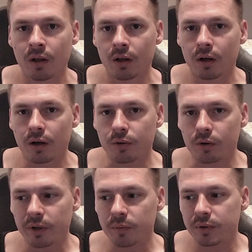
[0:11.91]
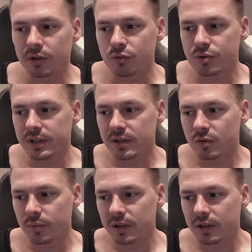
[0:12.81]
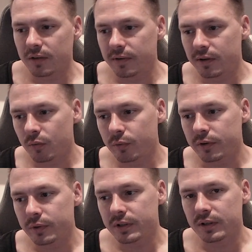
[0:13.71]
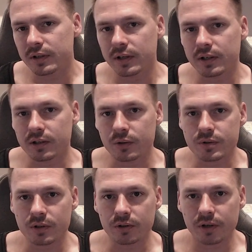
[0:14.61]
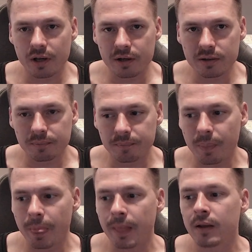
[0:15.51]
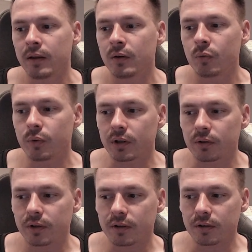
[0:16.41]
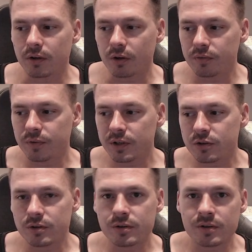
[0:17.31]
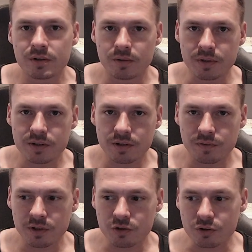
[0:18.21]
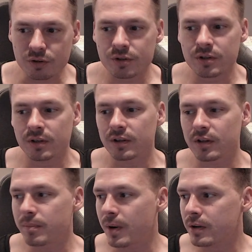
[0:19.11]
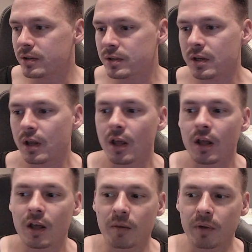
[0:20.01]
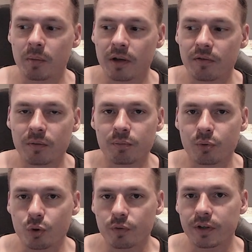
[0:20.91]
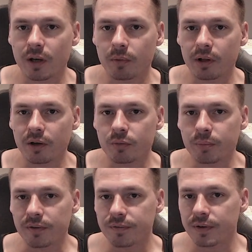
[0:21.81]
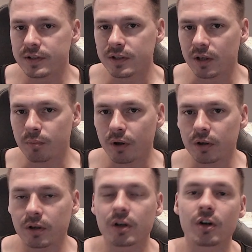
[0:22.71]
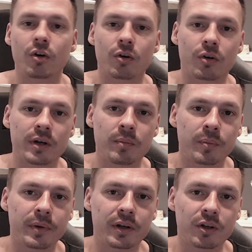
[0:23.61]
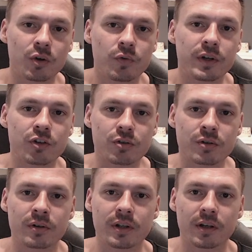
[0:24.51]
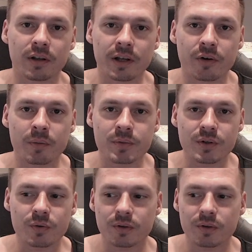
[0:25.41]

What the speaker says: I thought it might be interesting to make a video where we take a closer look at it. We can look at the current features, the missing features, the bugs, and maybe even improve the emulator by fixing a bug or implementing a new feature in a later episode.